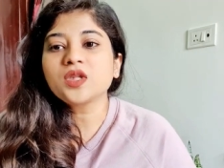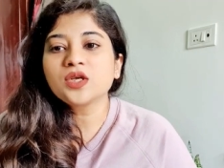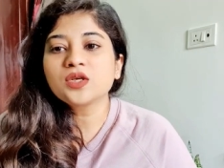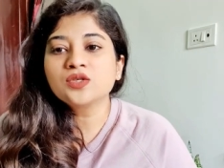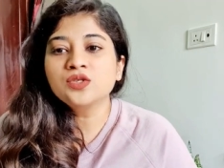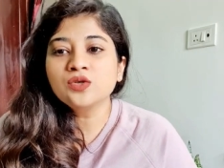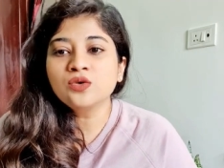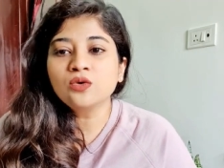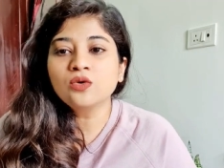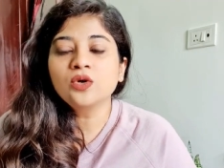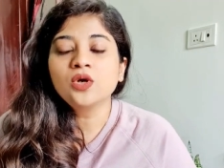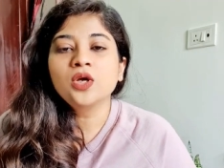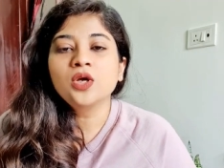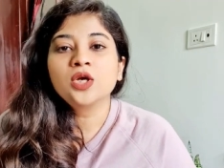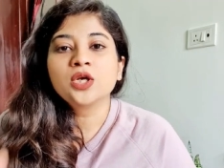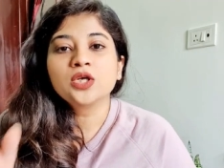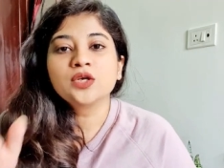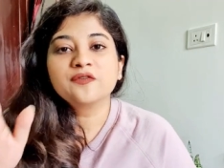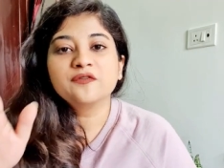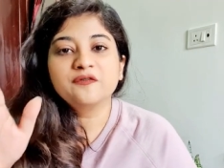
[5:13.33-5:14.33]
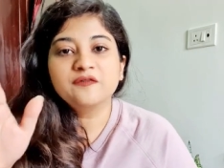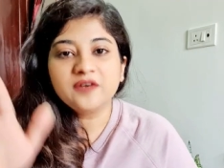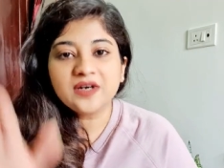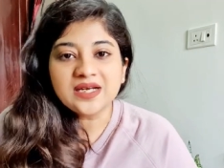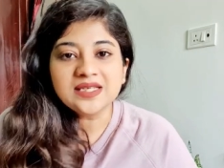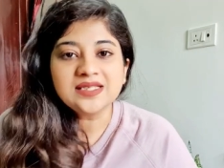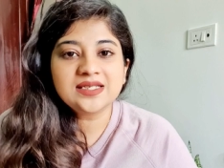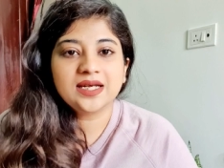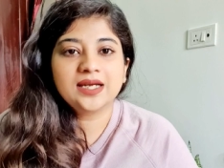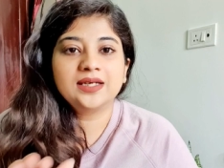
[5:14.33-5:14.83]
So
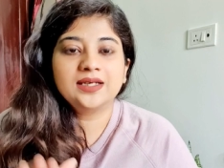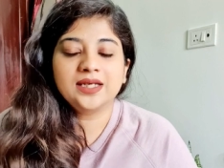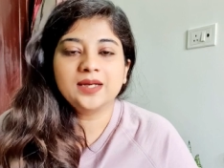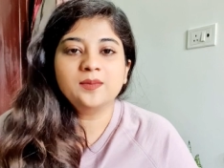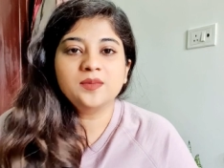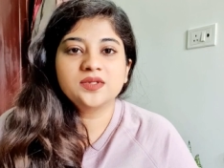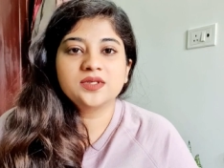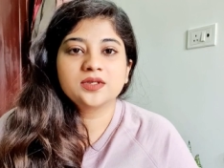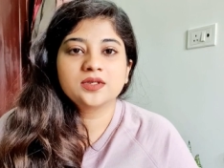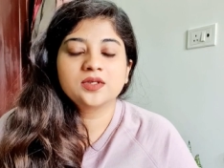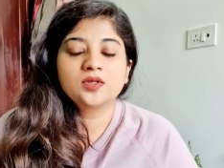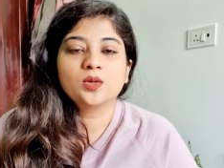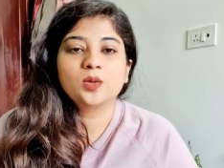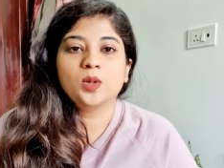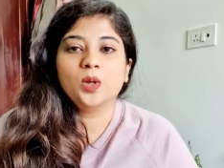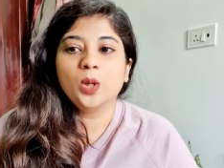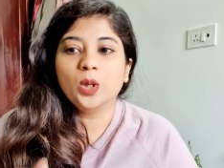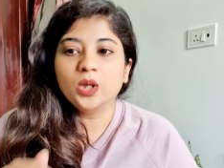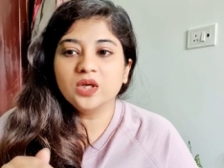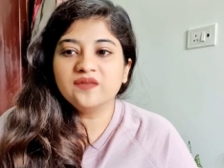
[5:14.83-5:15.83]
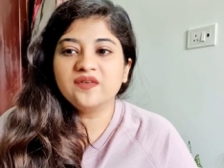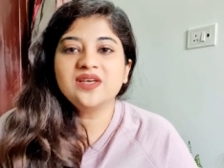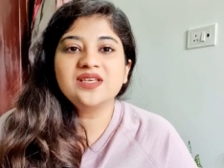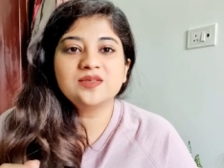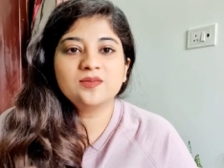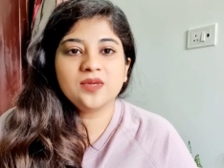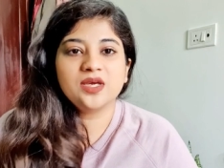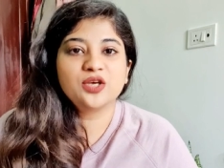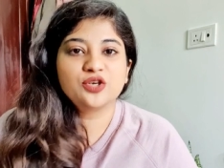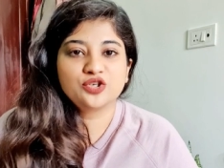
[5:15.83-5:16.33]
first attempt always
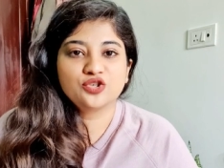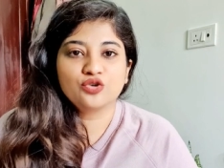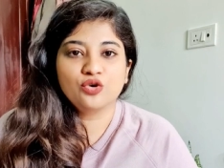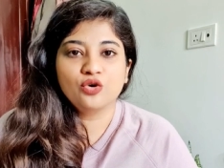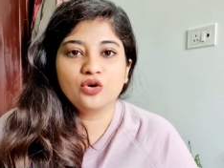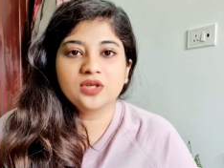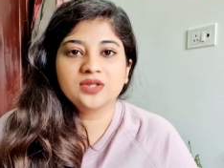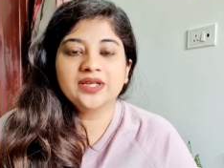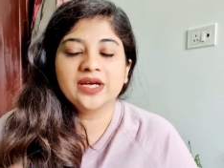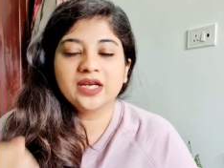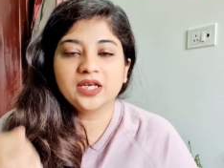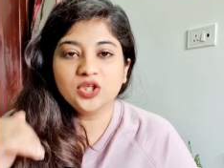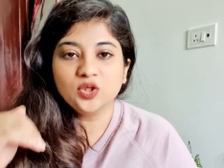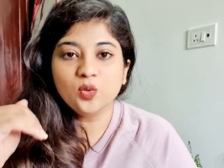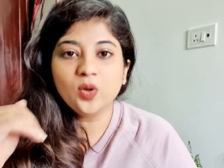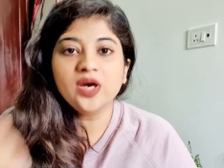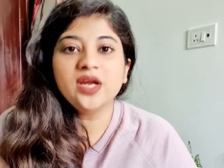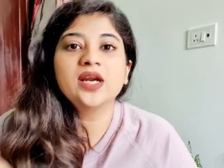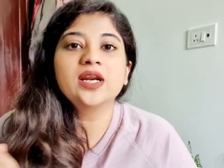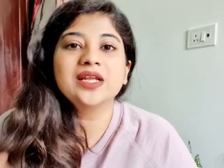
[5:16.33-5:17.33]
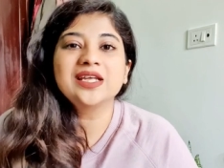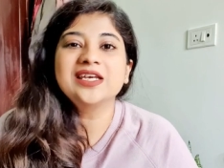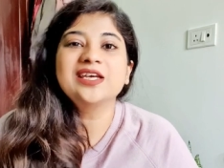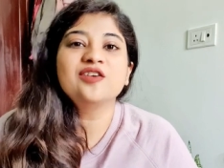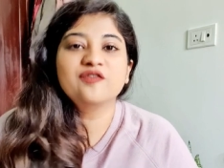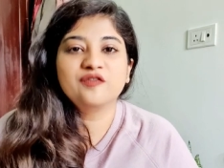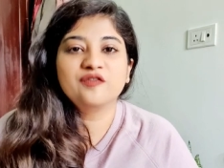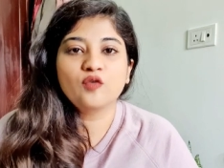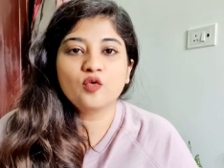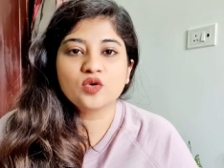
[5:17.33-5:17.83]
make sure that you are
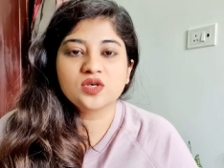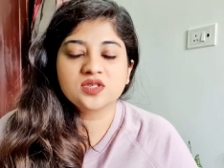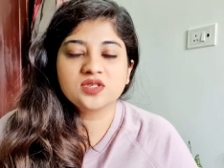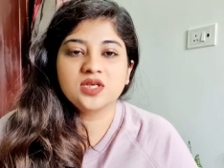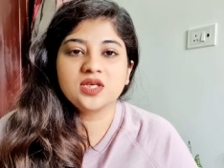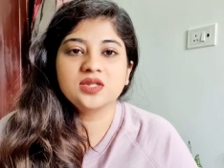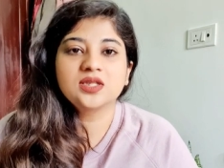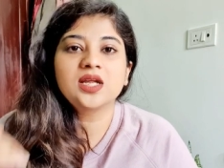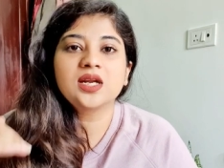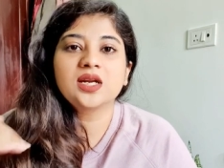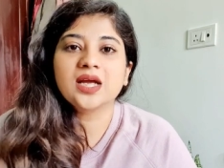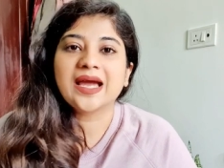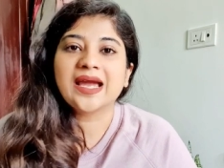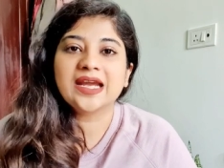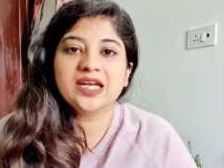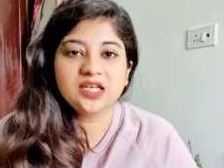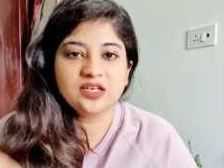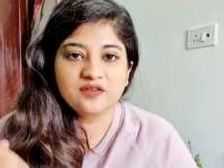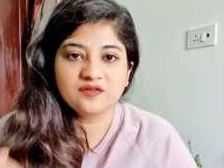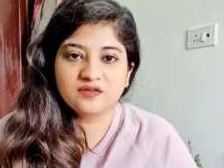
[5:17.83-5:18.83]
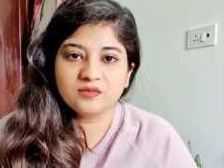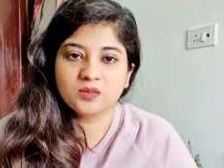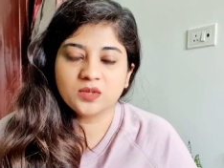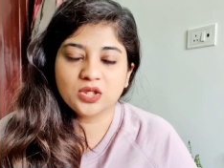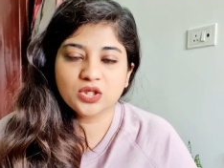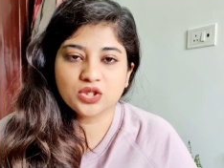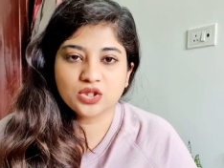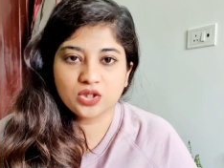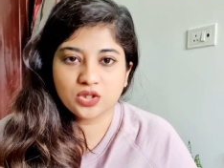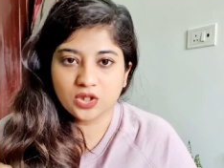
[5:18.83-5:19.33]
reinforcing the right
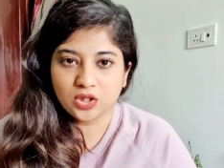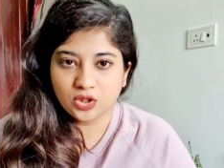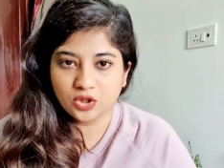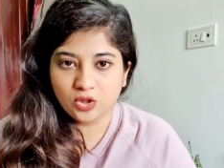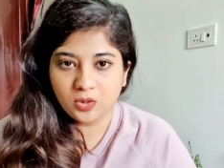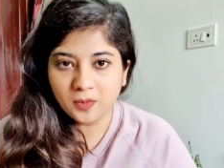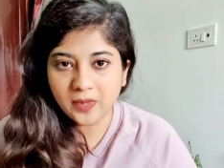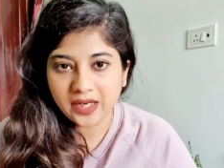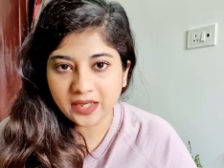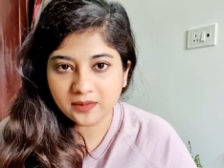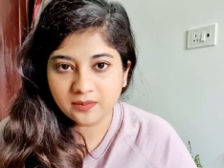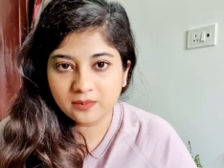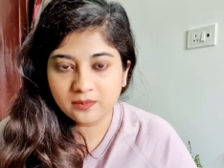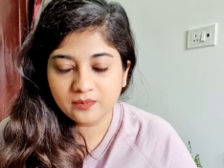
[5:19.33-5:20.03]
information in your mind.